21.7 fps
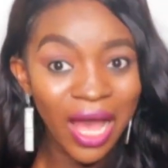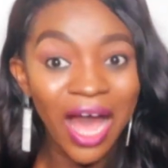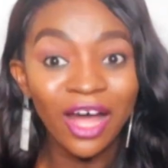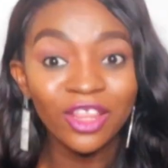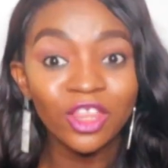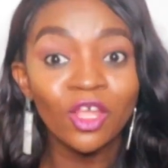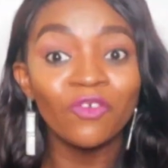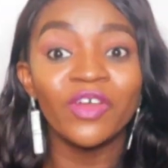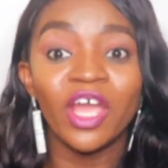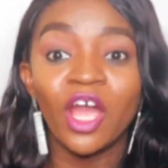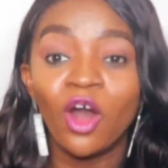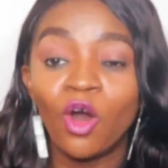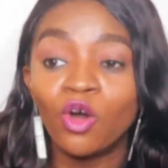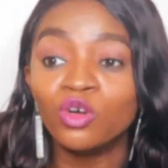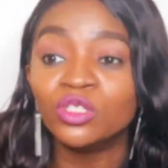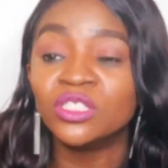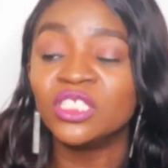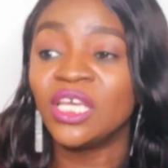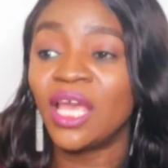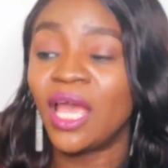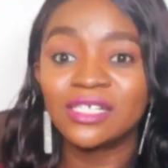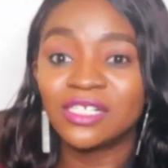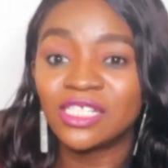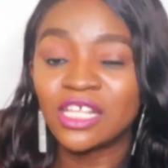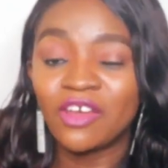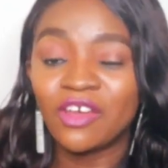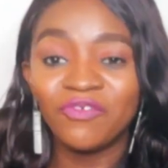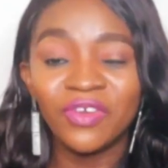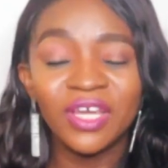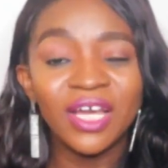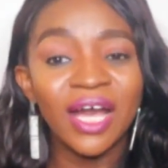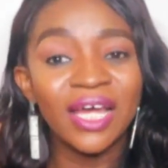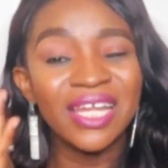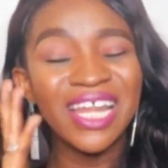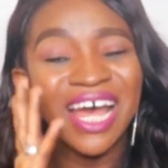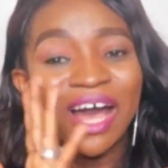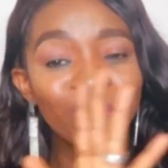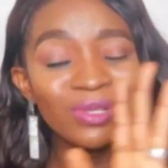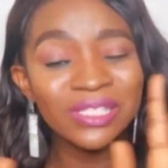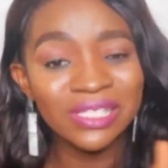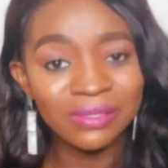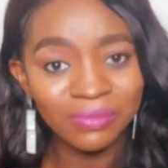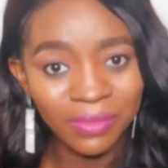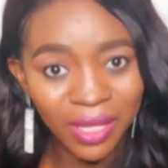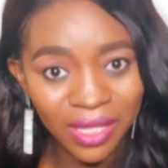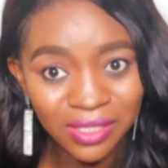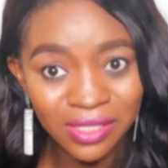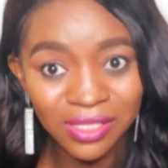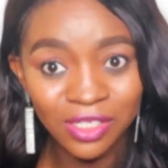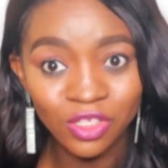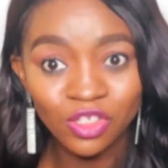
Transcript: Out of all the South African housemates,